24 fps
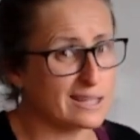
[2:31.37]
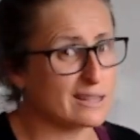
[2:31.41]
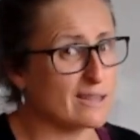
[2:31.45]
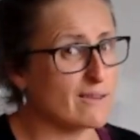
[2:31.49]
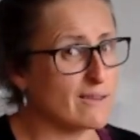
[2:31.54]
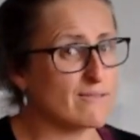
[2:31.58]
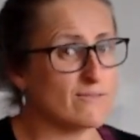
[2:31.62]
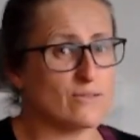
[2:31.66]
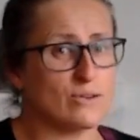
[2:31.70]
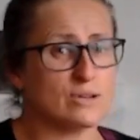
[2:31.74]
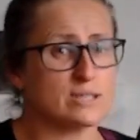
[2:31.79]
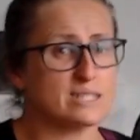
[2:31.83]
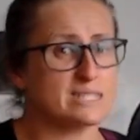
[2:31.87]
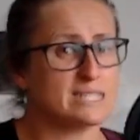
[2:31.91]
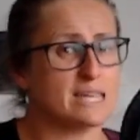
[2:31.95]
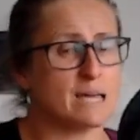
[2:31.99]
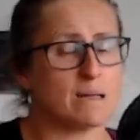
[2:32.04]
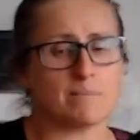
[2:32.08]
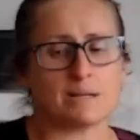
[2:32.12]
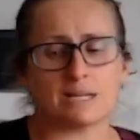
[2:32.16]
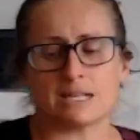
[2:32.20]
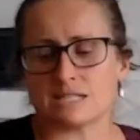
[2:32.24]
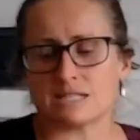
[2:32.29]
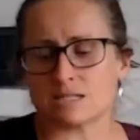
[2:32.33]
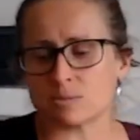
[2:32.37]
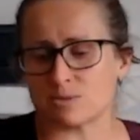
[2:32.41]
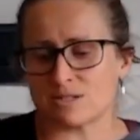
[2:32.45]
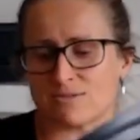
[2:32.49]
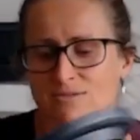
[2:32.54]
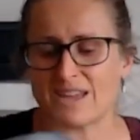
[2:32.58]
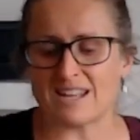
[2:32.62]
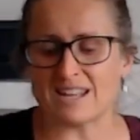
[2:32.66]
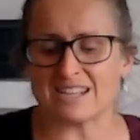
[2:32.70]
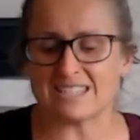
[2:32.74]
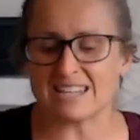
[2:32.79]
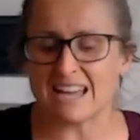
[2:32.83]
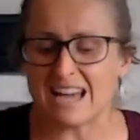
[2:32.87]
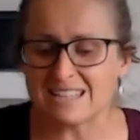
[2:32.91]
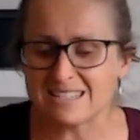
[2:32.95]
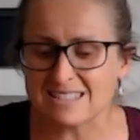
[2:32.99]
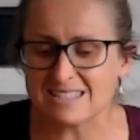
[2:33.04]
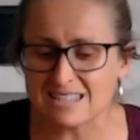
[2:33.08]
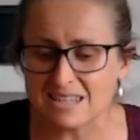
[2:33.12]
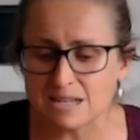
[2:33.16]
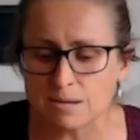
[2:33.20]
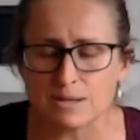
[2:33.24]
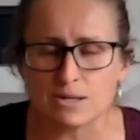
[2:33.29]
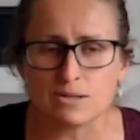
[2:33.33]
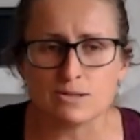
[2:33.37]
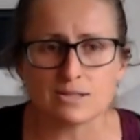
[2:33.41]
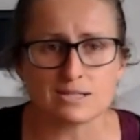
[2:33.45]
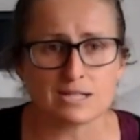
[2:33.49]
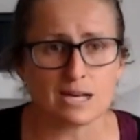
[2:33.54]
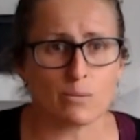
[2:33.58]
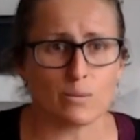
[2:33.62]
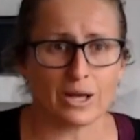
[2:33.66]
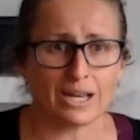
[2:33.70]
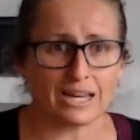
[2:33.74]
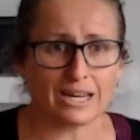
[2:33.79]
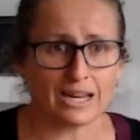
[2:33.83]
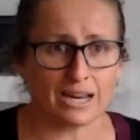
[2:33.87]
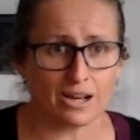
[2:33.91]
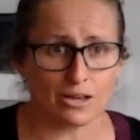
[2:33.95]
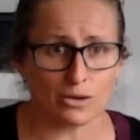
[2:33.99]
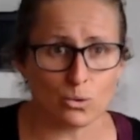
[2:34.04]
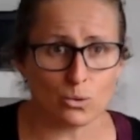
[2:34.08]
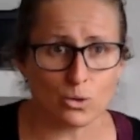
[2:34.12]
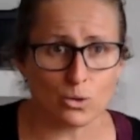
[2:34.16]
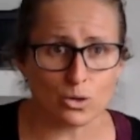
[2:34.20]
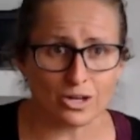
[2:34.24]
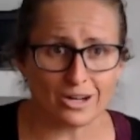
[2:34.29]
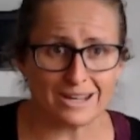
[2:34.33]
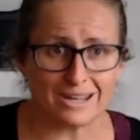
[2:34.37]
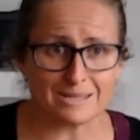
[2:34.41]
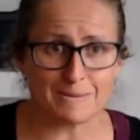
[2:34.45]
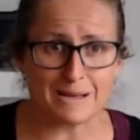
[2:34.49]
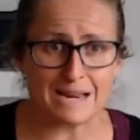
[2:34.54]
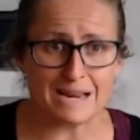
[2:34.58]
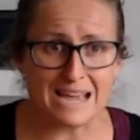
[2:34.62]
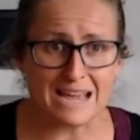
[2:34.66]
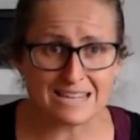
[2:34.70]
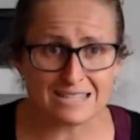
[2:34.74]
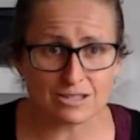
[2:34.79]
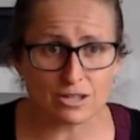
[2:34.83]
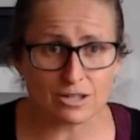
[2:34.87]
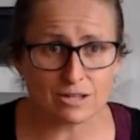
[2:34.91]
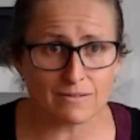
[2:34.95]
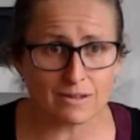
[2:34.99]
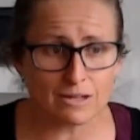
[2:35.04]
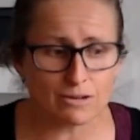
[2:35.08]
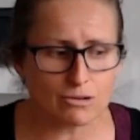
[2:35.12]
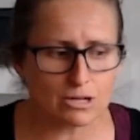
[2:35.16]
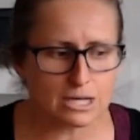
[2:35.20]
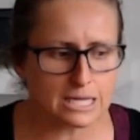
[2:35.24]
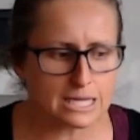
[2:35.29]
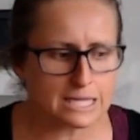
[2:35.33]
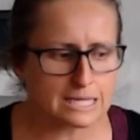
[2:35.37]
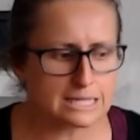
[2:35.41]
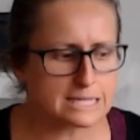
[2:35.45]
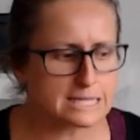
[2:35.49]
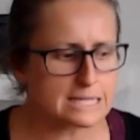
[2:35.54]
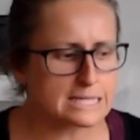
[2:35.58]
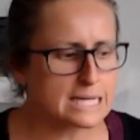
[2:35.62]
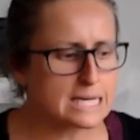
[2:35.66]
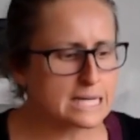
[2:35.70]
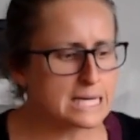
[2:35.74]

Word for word: That first 10 minutes was fantastic because I went and I organized my next lot of ingredients.